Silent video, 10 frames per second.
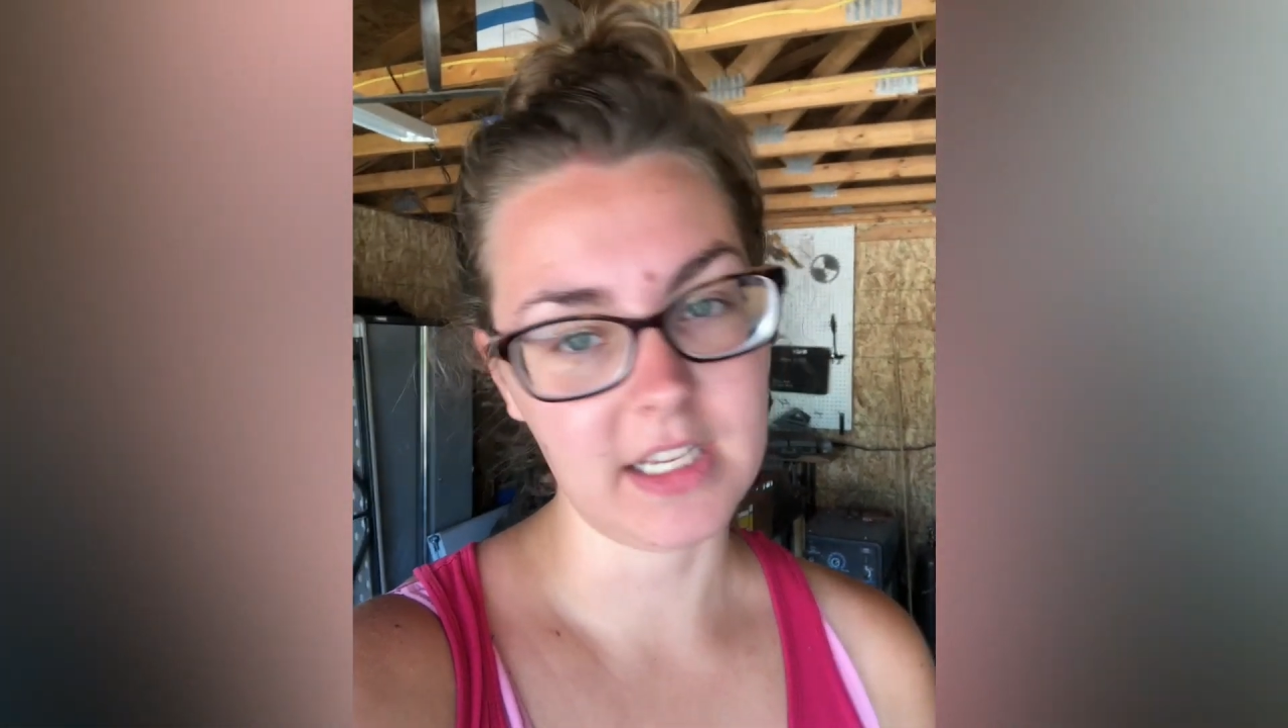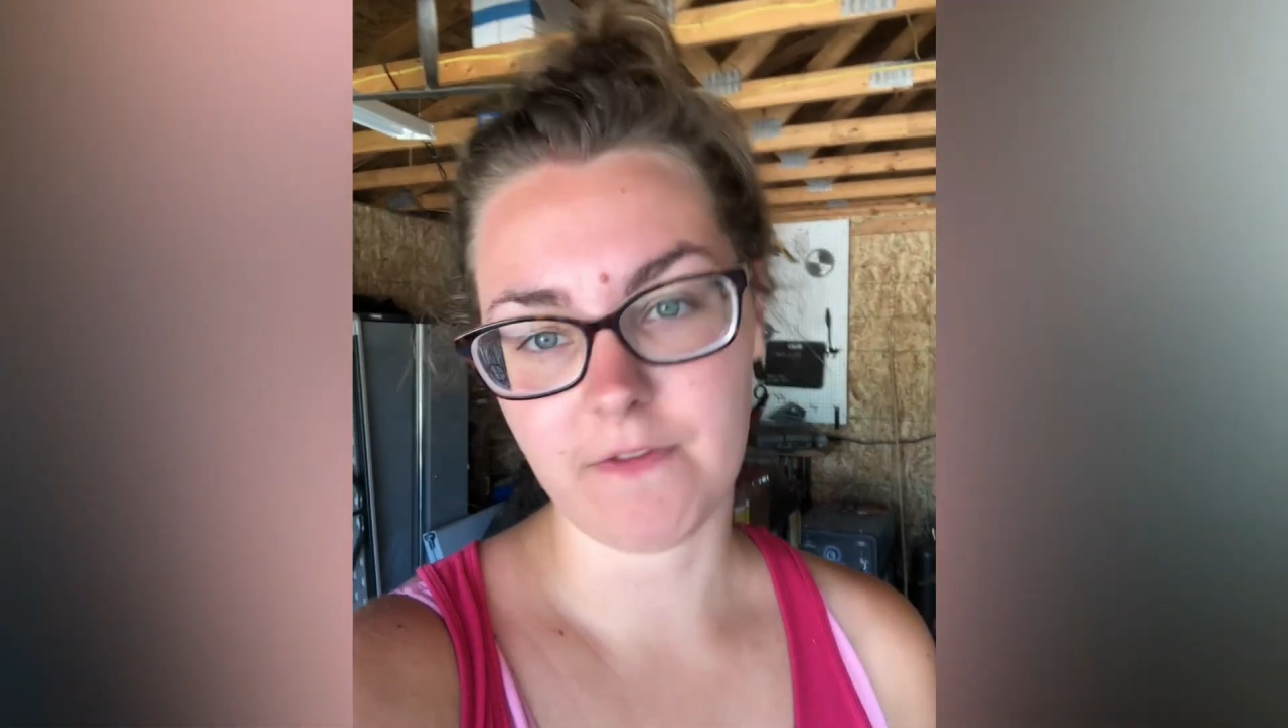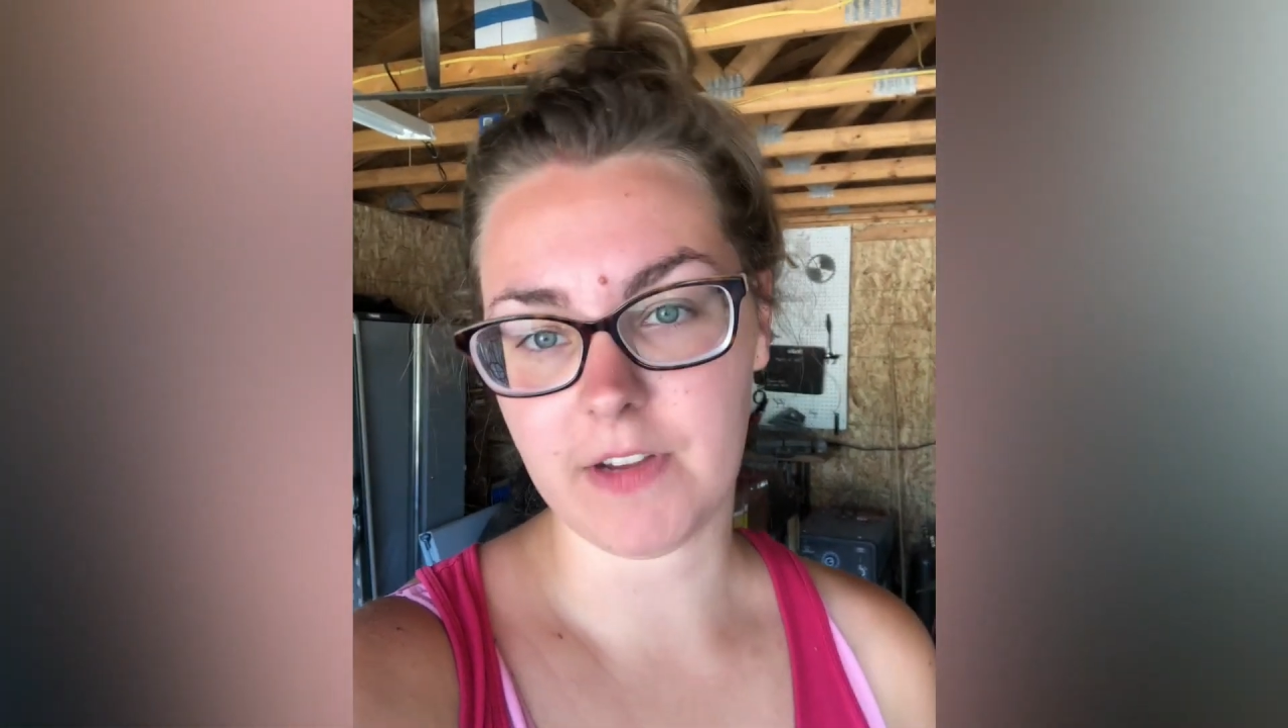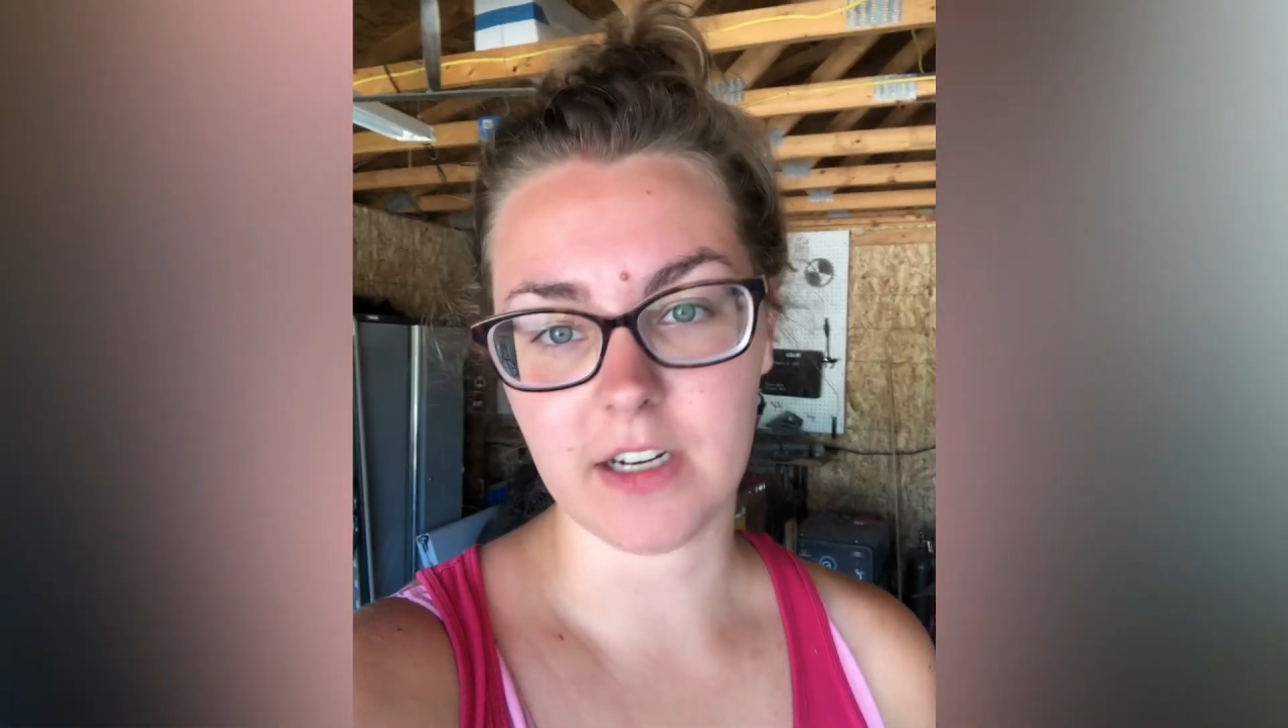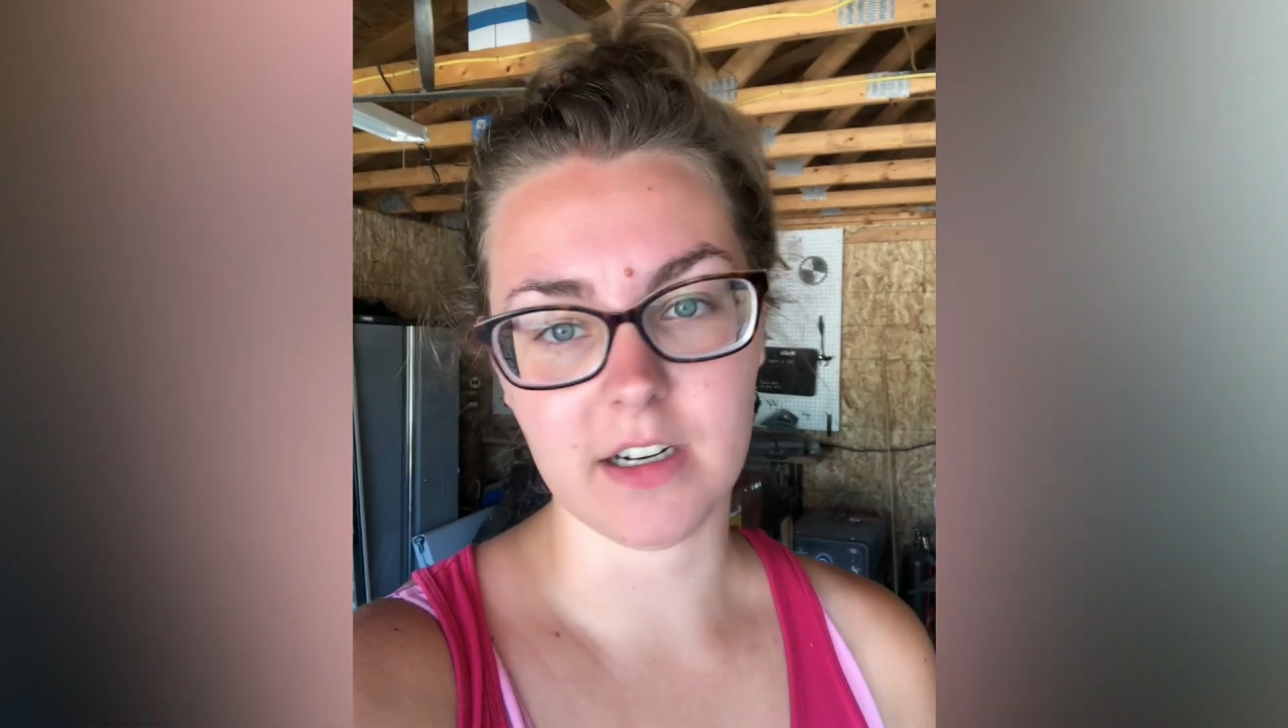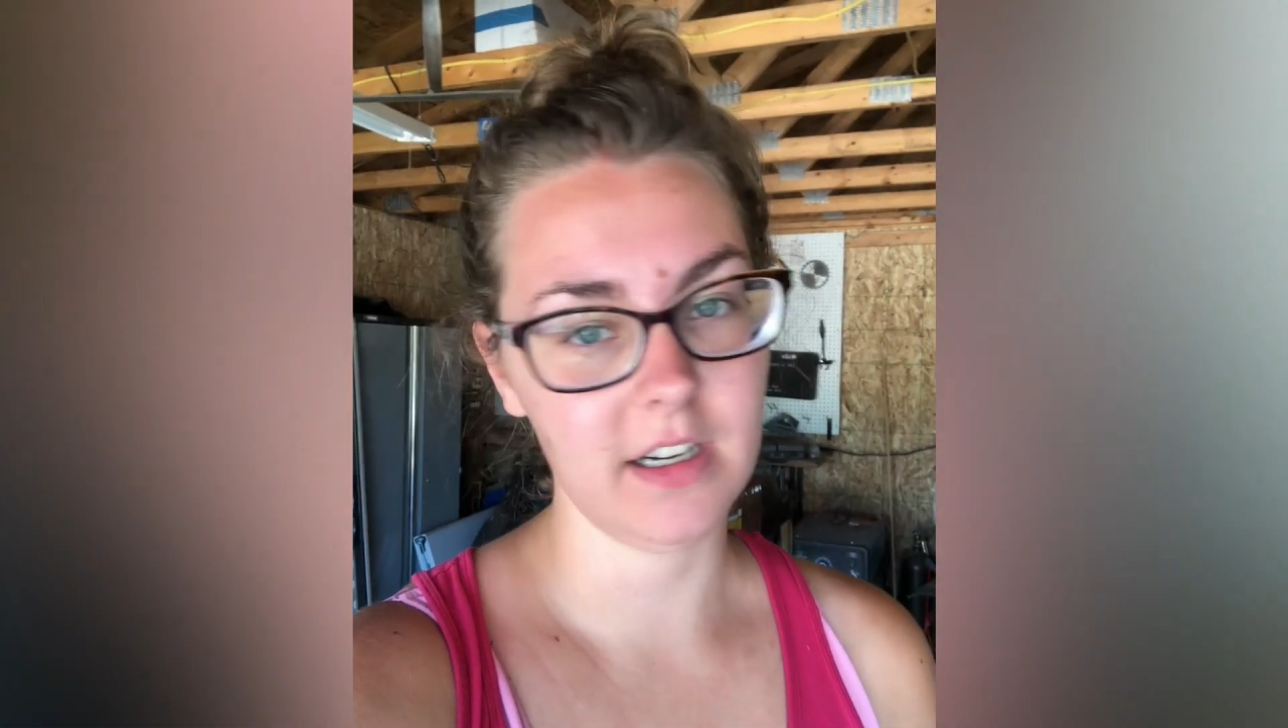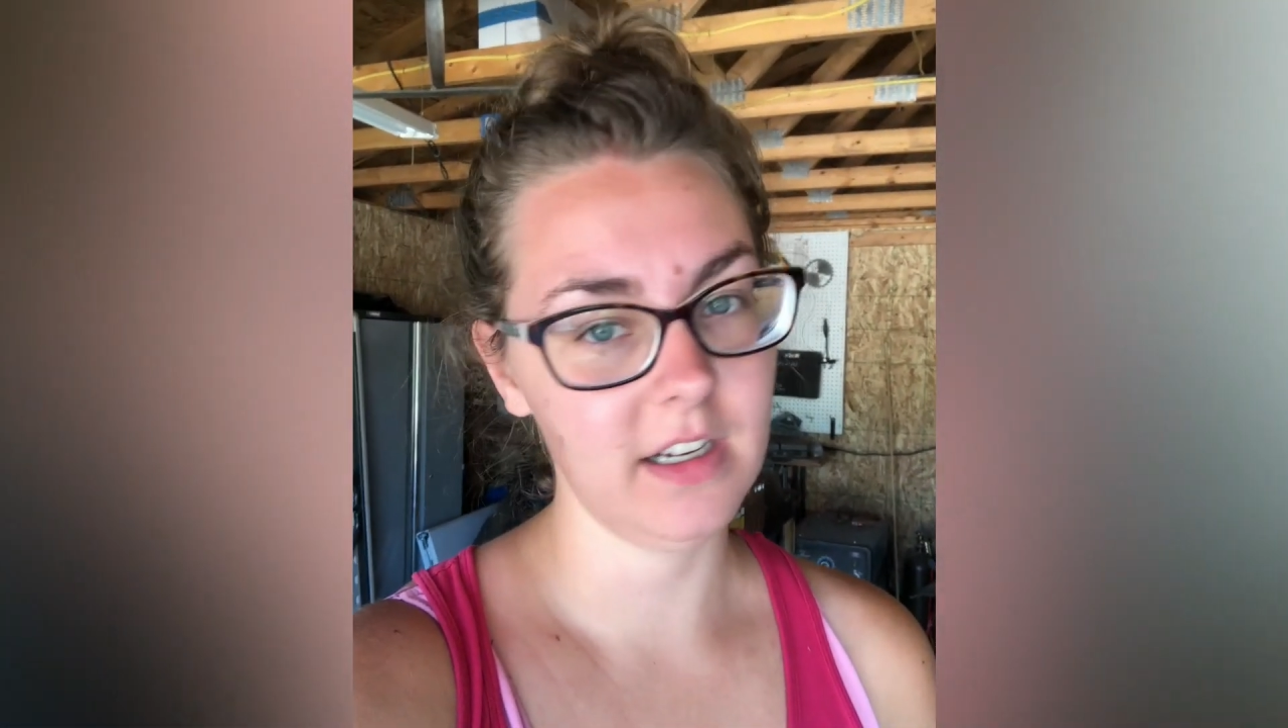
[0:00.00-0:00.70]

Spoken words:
fear